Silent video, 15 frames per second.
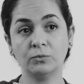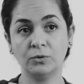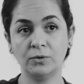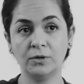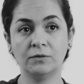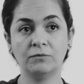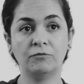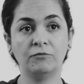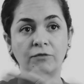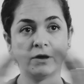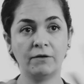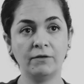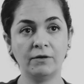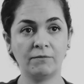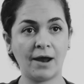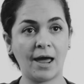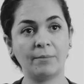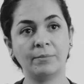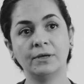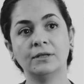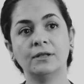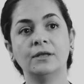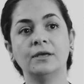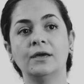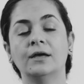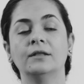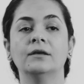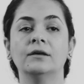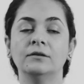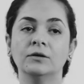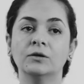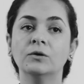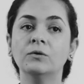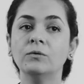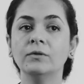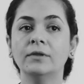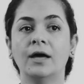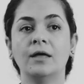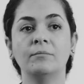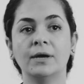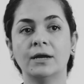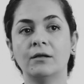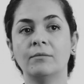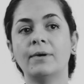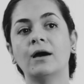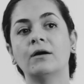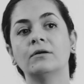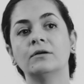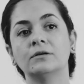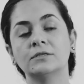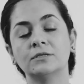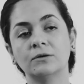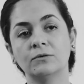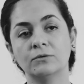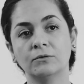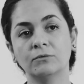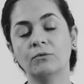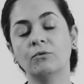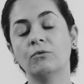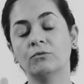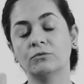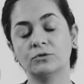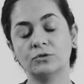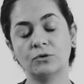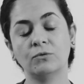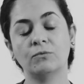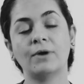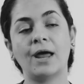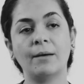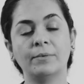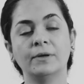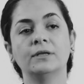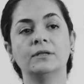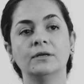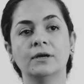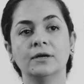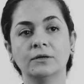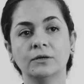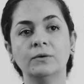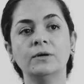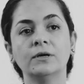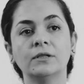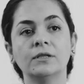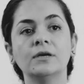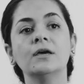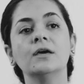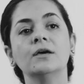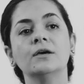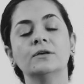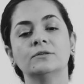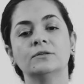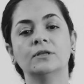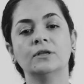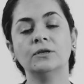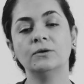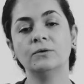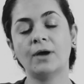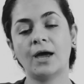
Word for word: do it very rapidly, and then you cool that metal powder so rapidly and quickly, so then you